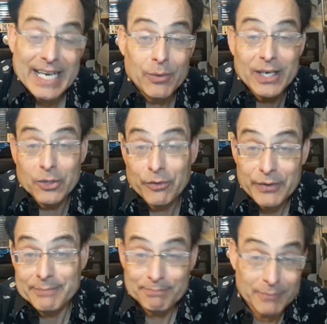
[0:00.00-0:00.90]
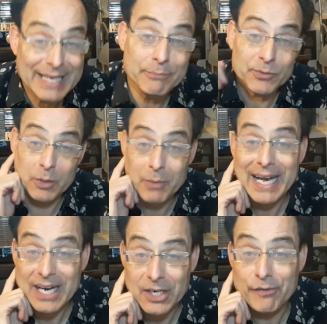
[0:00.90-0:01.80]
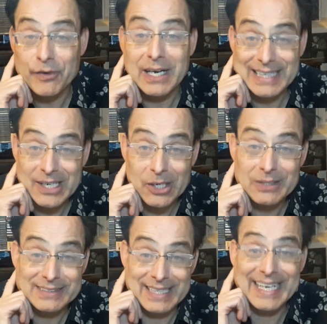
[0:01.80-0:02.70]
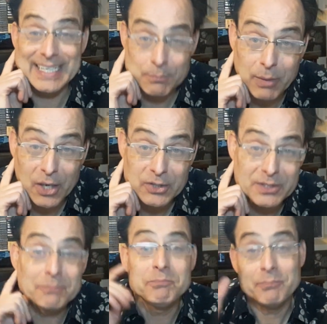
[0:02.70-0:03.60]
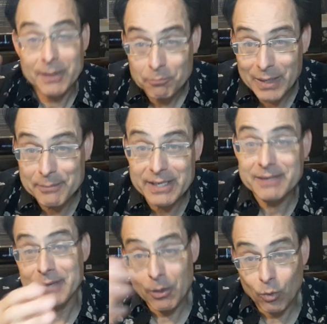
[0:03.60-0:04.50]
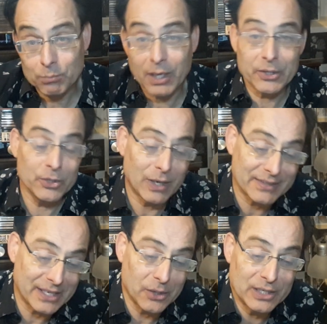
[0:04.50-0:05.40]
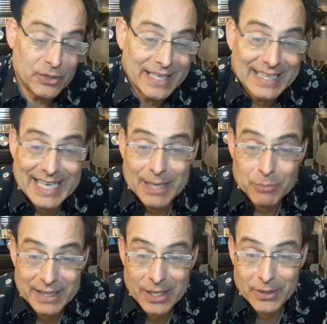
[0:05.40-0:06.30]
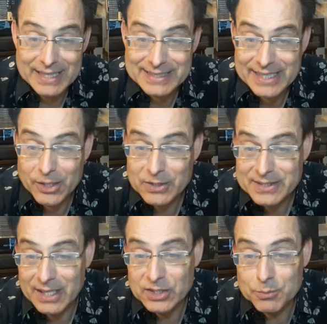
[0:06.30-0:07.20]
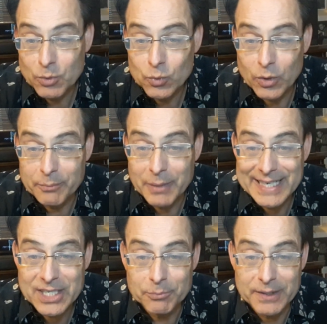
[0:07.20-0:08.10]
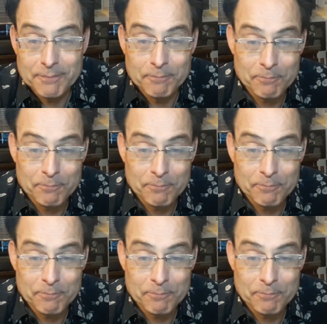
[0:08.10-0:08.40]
Anyway, I don't know if to my audiophile ear, it's bothersome. Maybe it won't bother you out there in internet land, but here it is. Here's A Smooth One, Benny Goodman.